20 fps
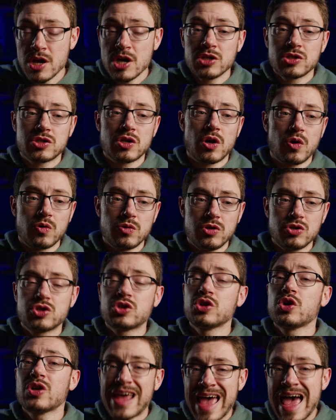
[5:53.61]
So you
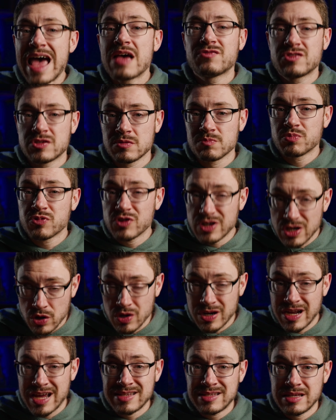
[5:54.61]
should have some pretty
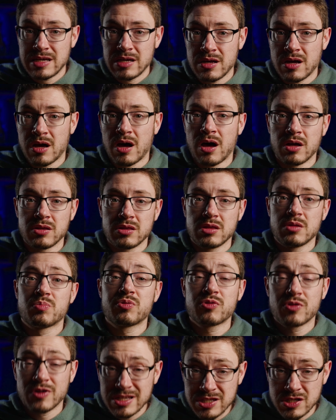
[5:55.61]
good idea on the
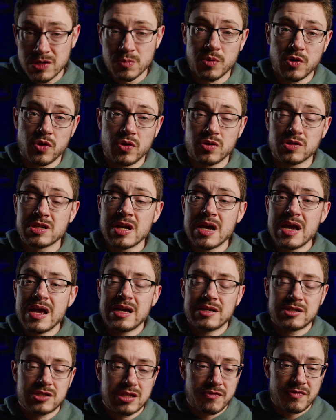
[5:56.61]
principles
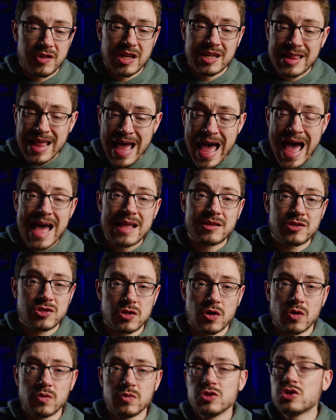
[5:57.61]
and stuff like that.
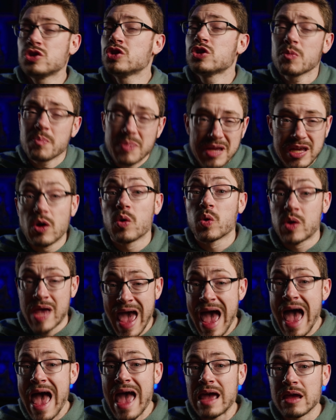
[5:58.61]
So you should be
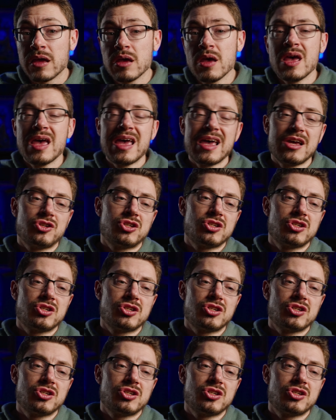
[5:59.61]
okay. It's